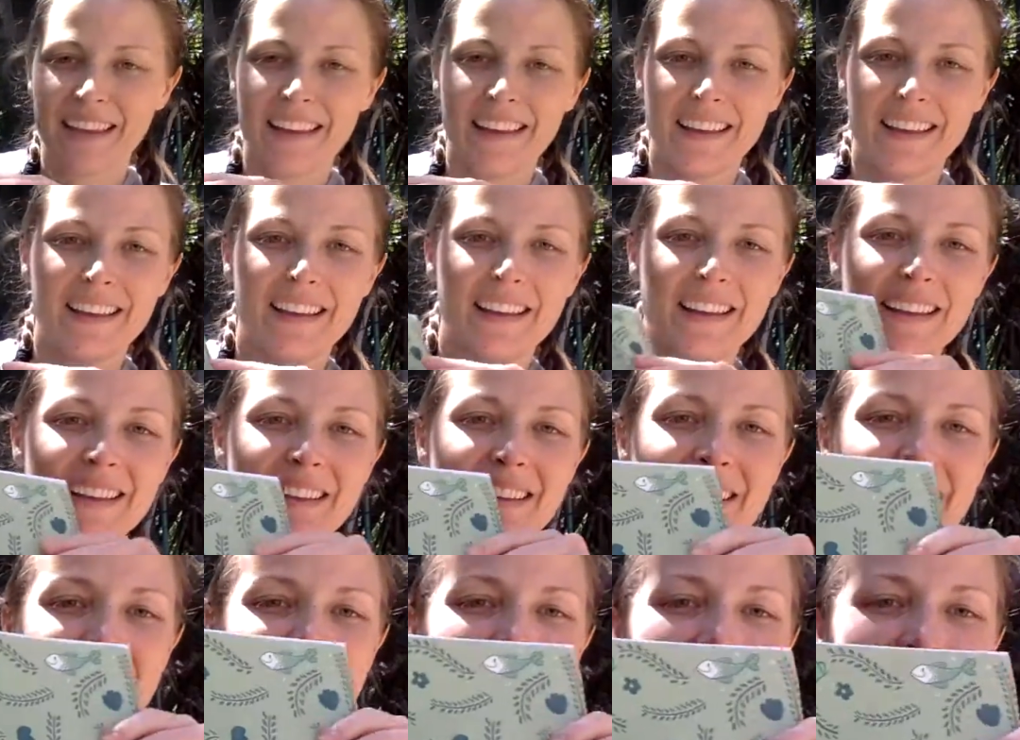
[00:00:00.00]

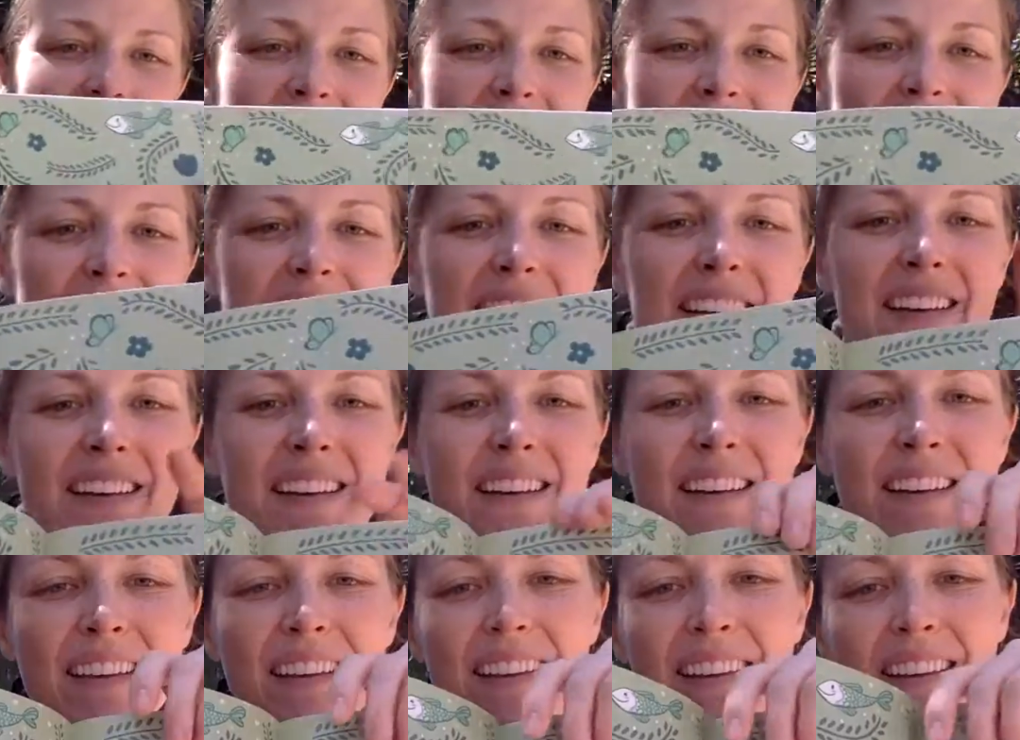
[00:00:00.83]

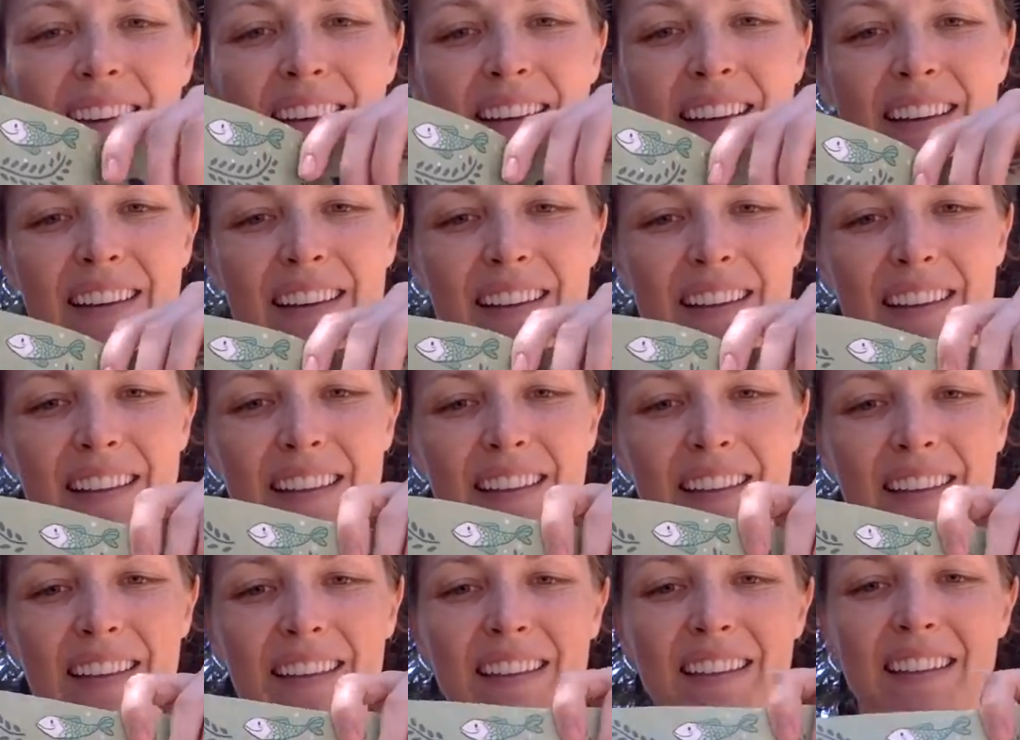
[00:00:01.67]

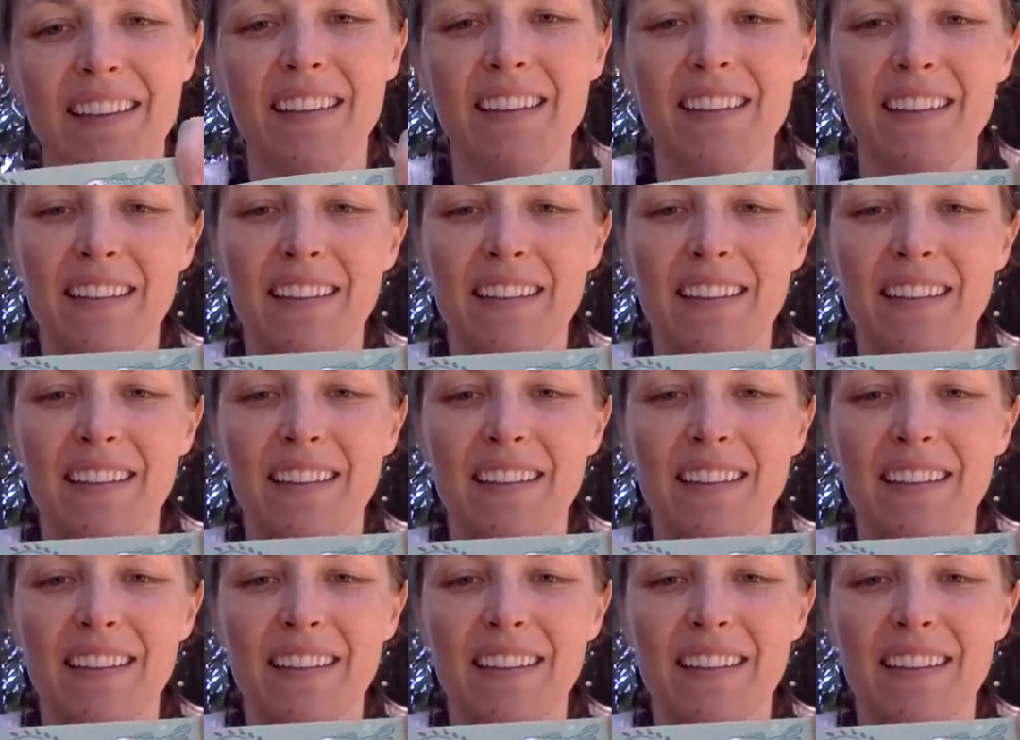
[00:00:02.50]
Nobody speaks.